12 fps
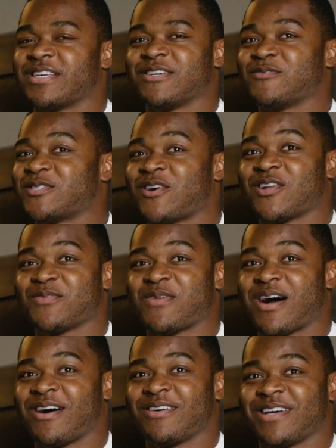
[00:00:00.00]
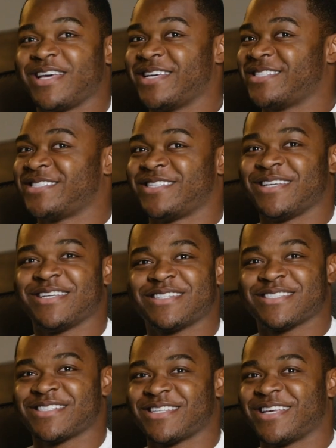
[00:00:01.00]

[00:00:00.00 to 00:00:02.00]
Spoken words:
it was all about hit sticks.